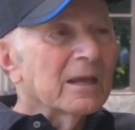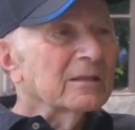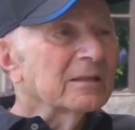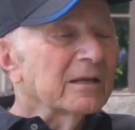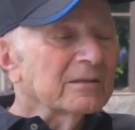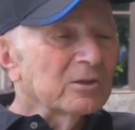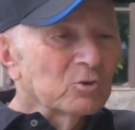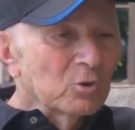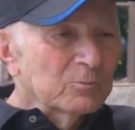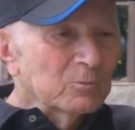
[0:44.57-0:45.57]
And they had a
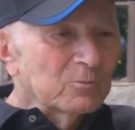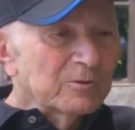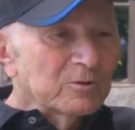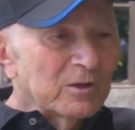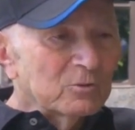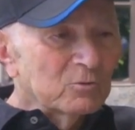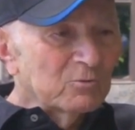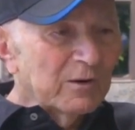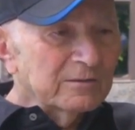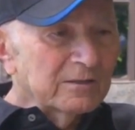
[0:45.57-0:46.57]
notebook where you had
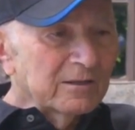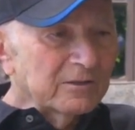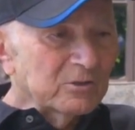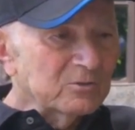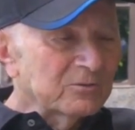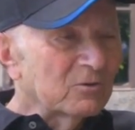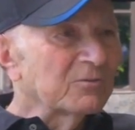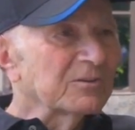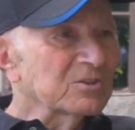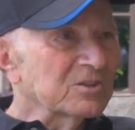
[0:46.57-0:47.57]
to write the letters
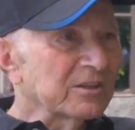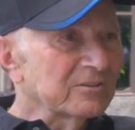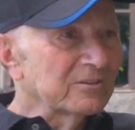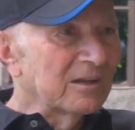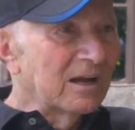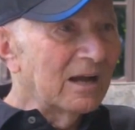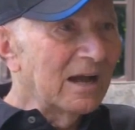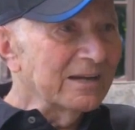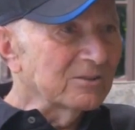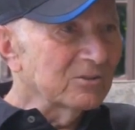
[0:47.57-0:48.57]
of a certain
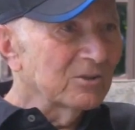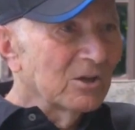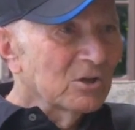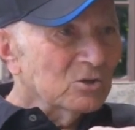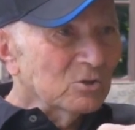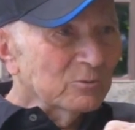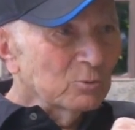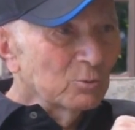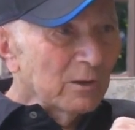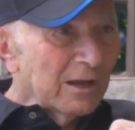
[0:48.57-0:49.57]
height. So there
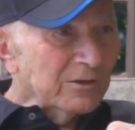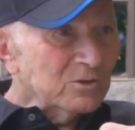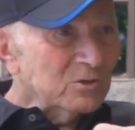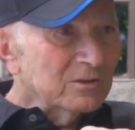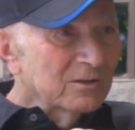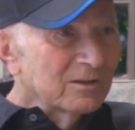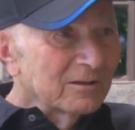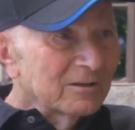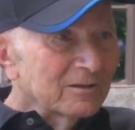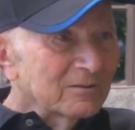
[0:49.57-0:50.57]
were two lines,
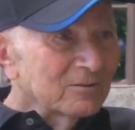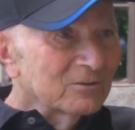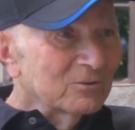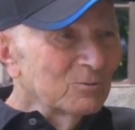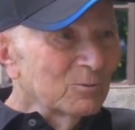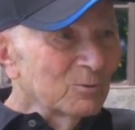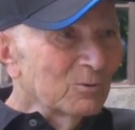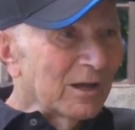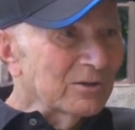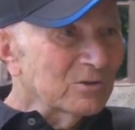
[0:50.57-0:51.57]
two
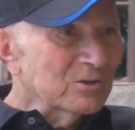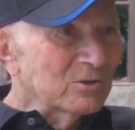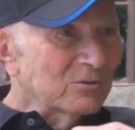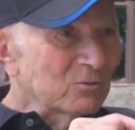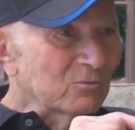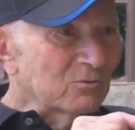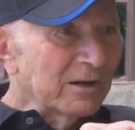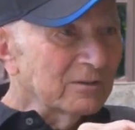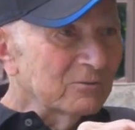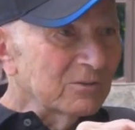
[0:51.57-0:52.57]
blue lines, and you had to
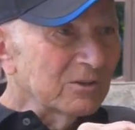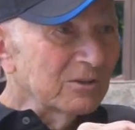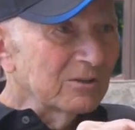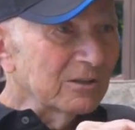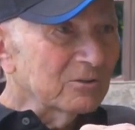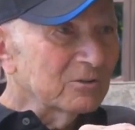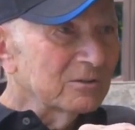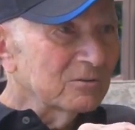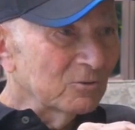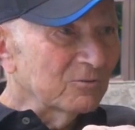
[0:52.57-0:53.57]
write within
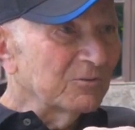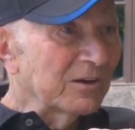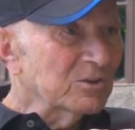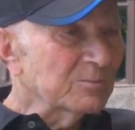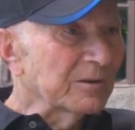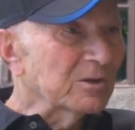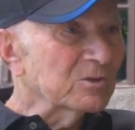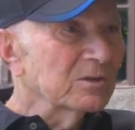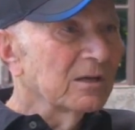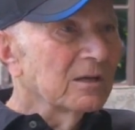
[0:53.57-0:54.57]
that confined
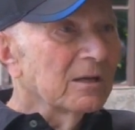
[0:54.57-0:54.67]
space.